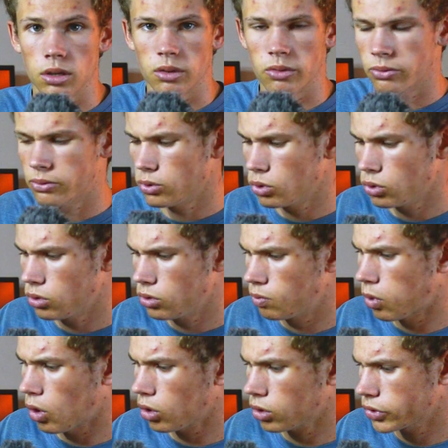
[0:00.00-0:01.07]
food
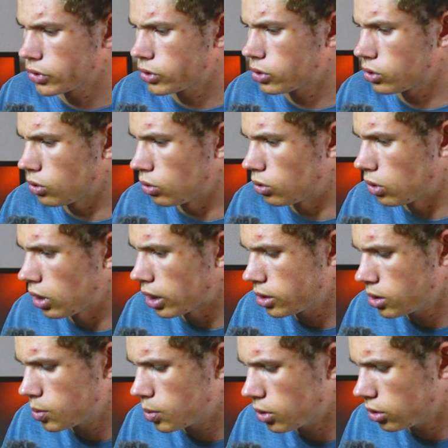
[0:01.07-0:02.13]
box or
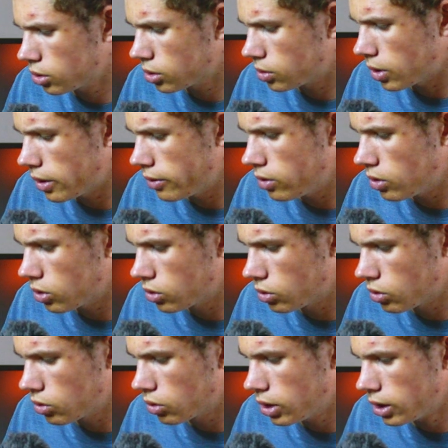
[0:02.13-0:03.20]
lunch box, whatever you want to
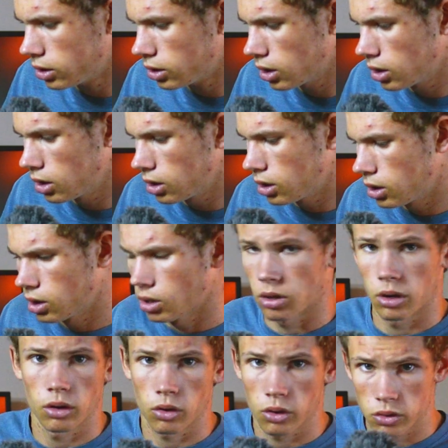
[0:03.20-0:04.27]
call it,
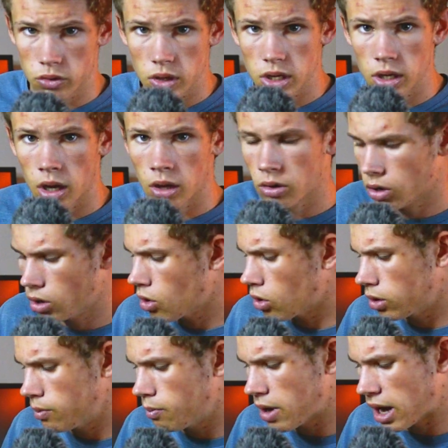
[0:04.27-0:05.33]
an Arduino. I got
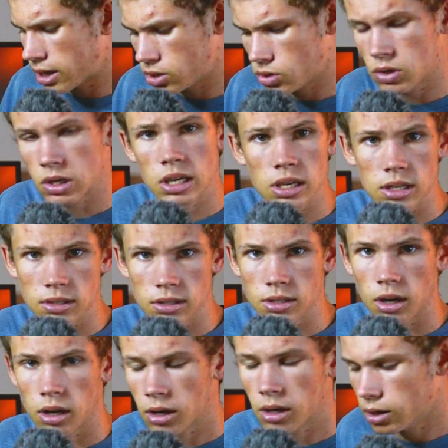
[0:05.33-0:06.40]
a battery
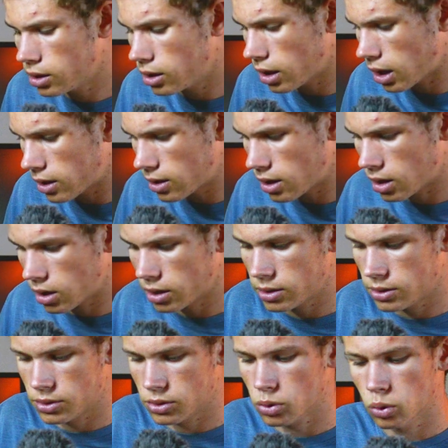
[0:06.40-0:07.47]
inside, and then I
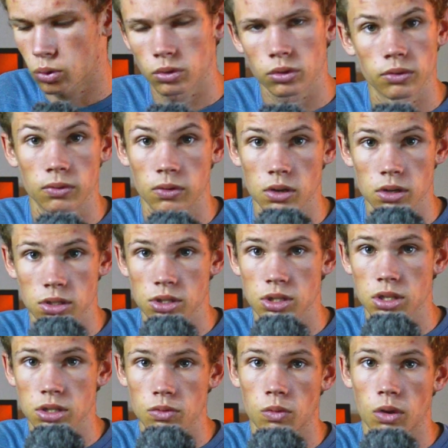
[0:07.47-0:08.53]
installed first
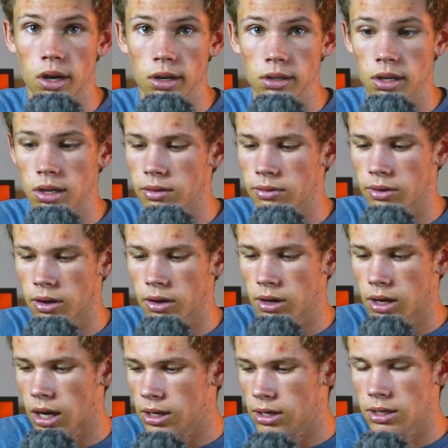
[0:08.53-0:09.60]
just one infrared
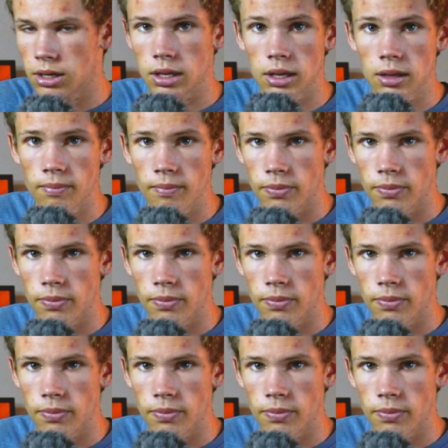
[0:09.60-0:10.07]
LED,